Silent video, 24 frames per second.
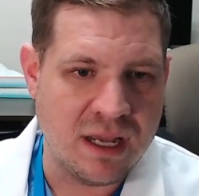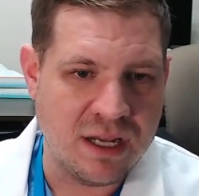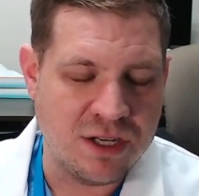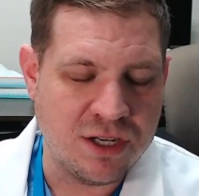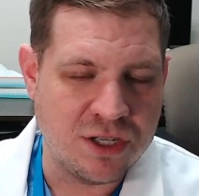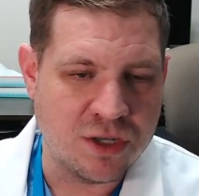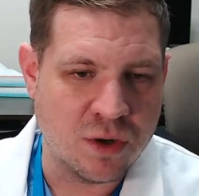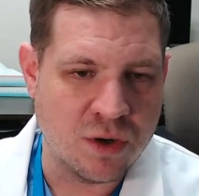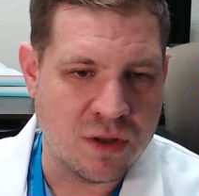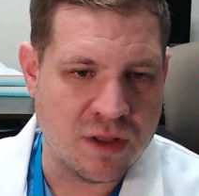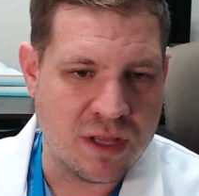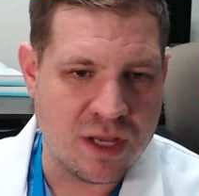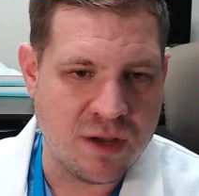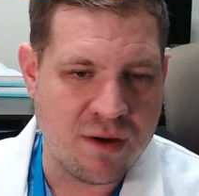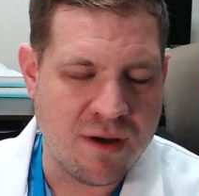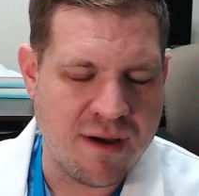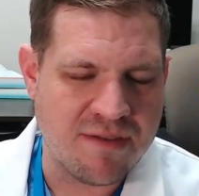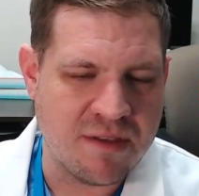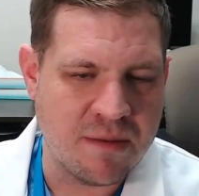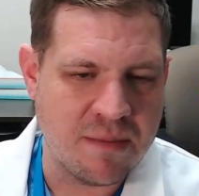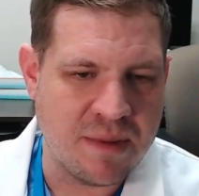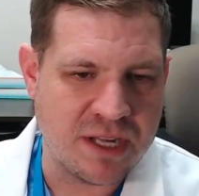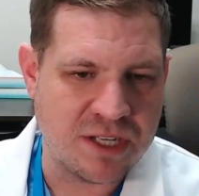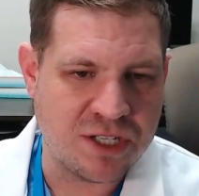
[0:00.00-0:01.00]
ensure that you
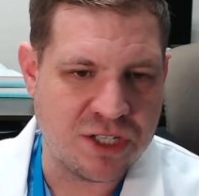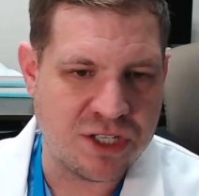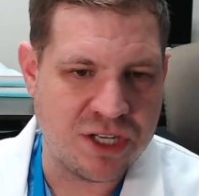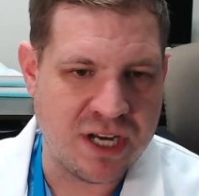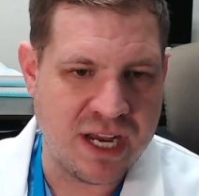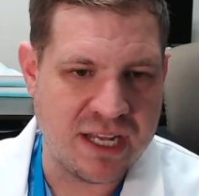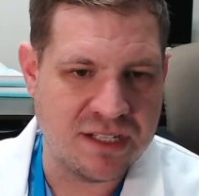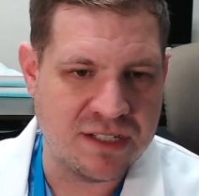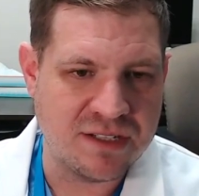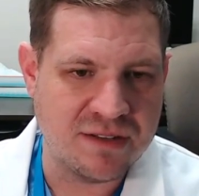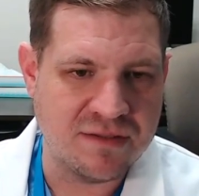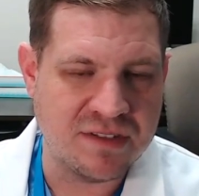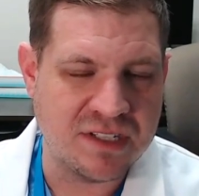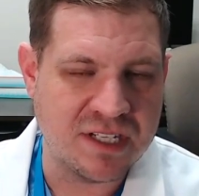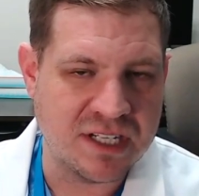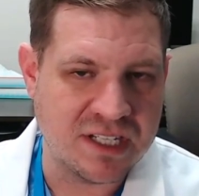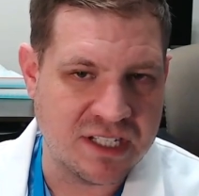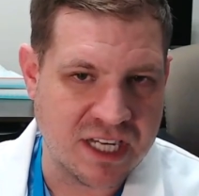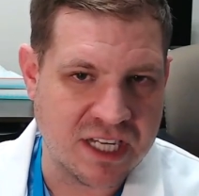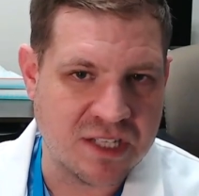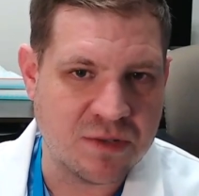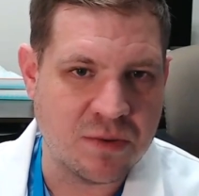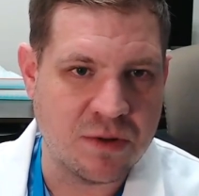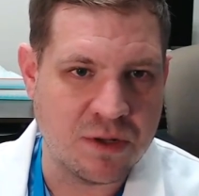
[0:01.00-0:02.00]
have the best chance of
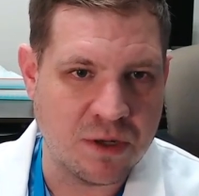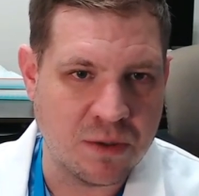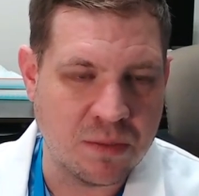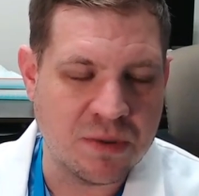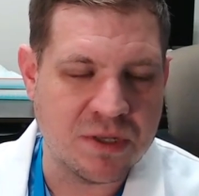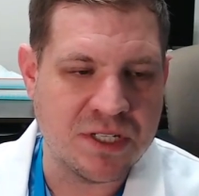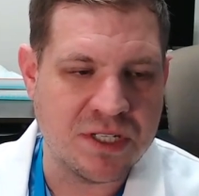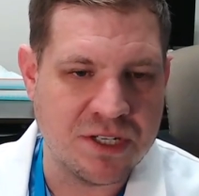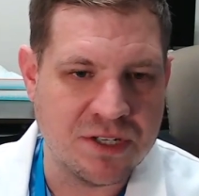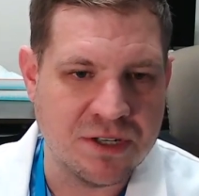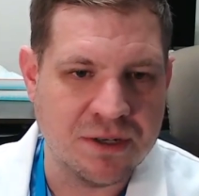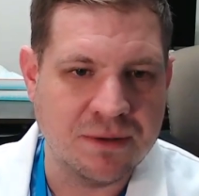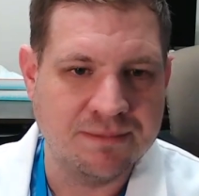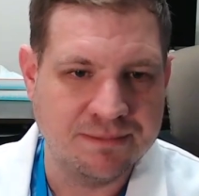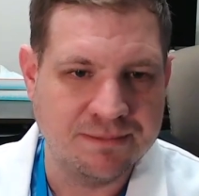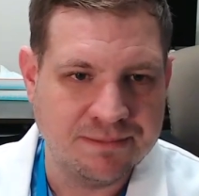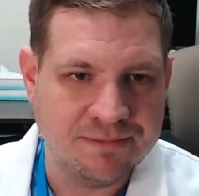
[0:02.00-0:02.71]
success with your procedure.